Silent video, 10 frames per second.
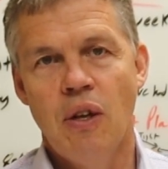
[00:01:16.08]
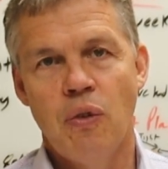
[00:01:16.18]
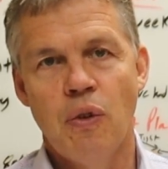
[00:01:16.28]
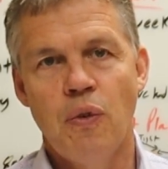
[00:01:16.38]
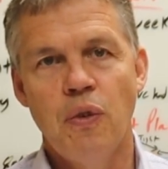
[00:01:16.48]

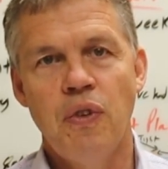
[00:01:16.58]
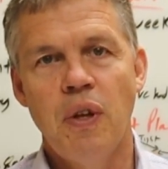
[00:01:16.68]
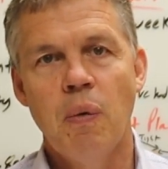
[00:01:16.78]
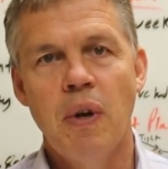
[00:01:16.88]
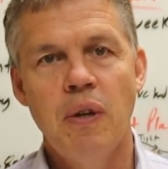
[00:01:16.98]
So, the first thing
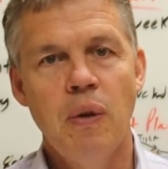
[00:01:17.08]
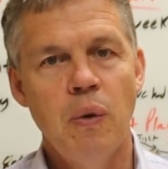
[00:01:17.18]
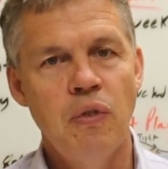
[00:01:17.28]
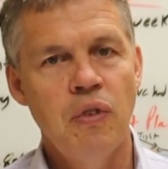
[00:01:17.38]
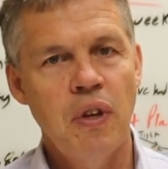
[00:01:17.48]
you want to
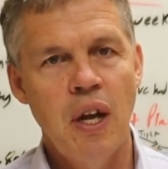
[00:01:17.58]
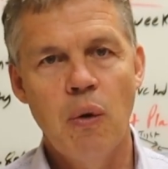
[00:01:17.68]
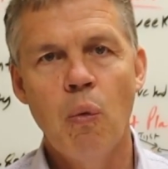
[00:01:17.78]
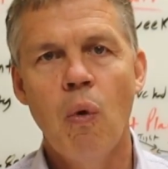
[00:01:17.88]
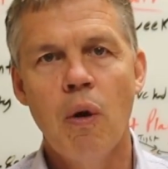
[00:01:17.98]
do is just kind
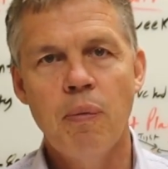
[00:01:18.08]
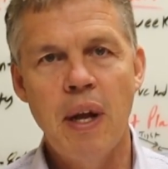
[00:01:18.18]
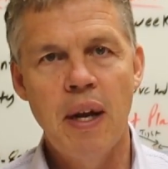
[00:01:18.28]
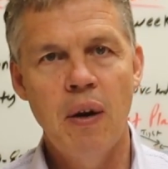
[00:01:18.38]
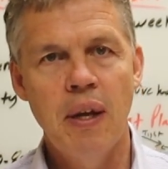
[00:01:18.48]
of warm
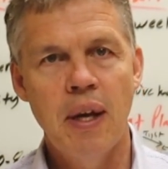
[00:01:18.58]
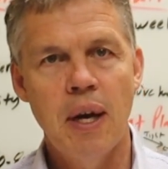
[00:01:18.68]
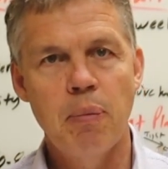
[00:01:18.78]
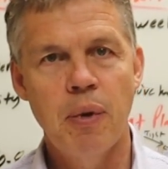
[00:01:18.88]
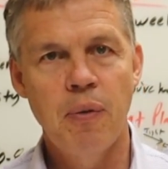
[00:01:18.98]
that area
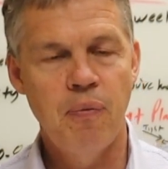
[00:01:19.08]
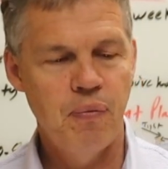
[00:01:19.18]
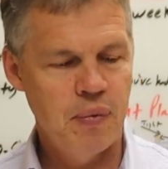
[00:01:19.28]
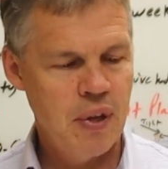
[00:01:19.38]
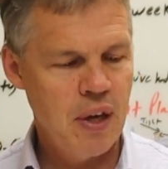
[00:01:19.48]
up.
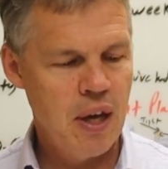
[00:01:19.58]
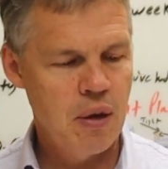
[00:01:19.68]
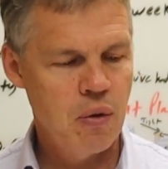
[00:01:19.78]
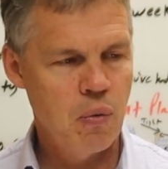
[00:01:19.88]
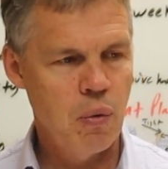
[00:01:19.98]

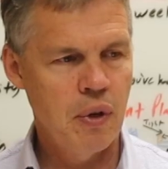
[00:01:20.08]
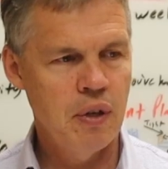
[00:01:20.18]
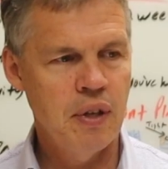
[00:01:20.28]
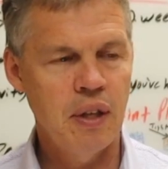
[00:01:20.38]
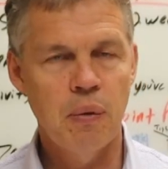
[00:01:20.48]
Okay, we're
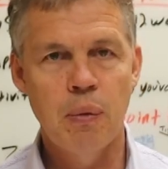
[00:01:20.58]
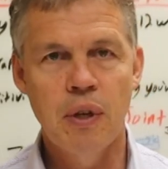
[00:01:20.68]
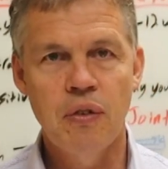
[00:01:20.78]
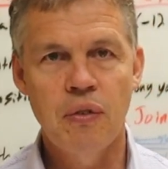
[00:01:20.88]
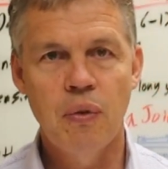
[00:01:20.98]
going to take the
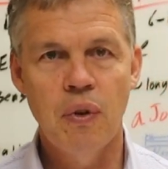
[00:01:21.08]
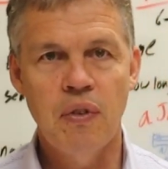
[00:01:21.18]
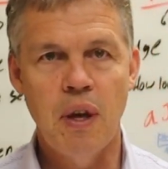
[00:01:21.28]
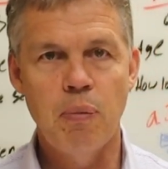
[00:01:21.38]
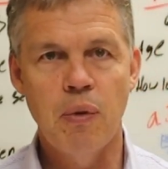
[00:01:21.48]
wrist, for
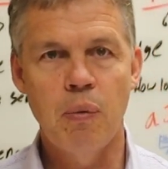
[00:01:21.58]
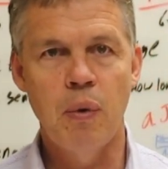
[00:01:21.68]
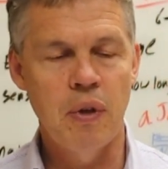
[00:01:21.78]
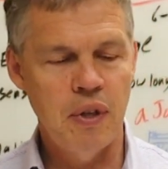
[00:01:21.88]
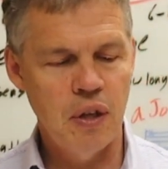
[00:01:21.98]
example.
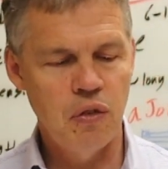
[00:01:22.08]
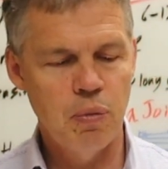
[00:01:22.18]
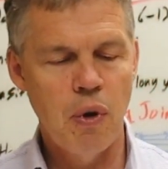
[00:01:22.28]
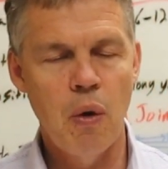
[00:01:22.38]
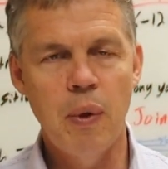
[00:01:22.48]
We're going to take a
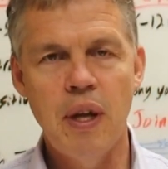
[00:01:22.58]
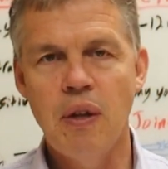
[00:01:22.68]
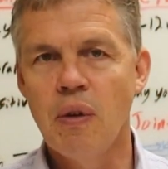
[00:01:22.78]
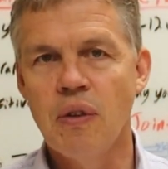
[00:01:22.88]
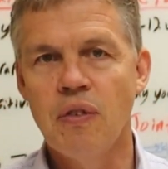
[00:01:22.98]
small weight.
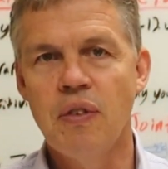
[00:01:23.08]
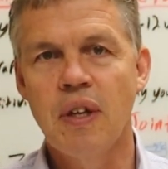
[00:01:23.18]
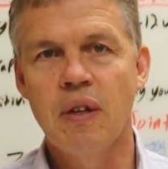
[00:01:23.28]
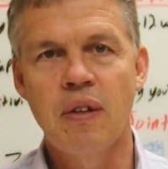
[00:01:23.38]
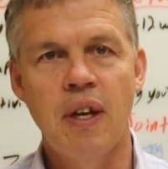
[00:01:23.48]
You can
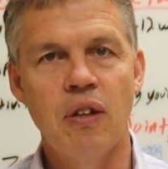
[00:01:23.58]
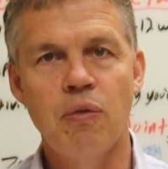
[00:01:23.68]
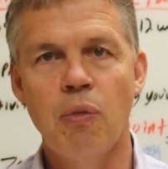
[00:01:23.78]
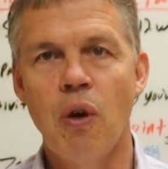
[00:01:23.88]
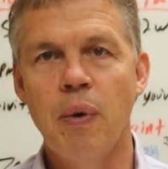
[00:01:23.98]
take a
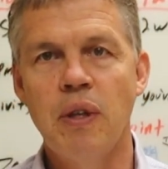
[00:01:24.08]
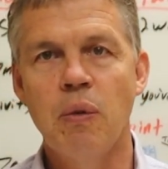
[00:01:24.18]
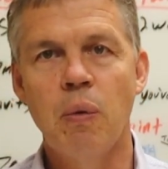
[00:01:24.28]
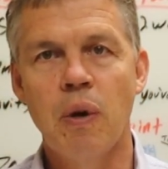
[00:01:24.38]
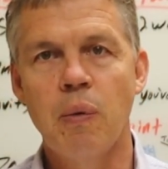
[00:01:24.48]
small weight
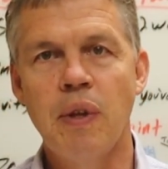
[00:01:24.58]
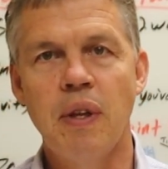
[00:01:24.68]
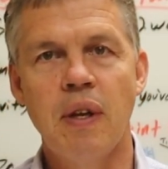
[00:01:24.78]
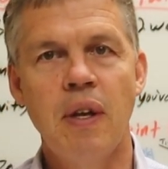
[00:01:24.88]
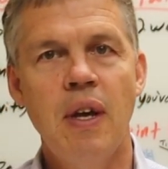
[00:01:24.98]
to work with
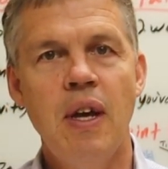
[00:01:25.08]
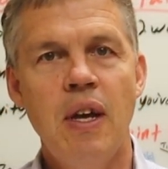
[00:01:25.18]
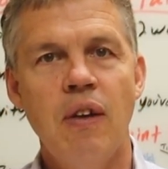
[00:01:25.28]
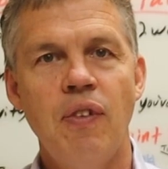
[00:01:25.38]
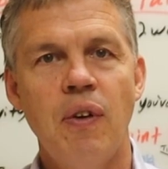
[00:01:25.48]
you.
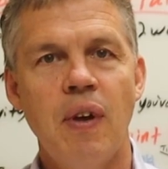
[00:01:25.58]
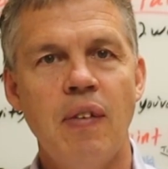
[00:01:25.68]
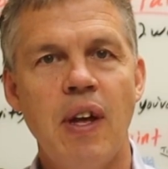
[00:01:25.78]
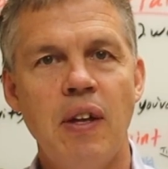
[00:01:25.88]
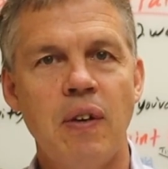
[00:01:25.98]
If you don't
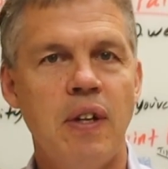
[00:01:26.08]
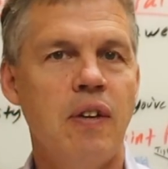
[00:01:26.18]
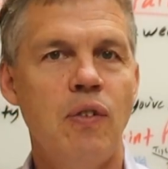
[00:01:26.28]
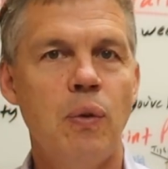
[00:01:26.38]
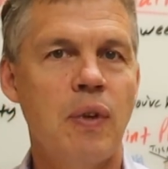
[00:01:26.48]
have that, you can
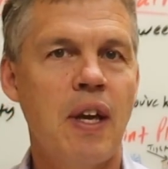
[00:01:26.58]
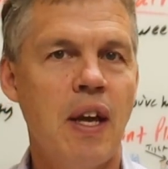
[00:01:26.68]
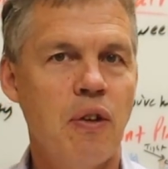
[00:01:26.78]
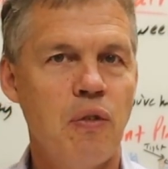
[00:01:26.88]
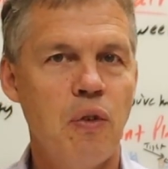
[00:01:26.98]
even use a
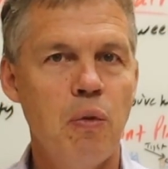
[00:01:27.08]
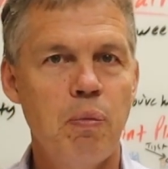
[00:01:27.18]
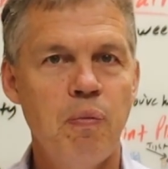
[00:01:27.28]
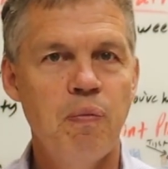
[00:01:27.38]
can of soup.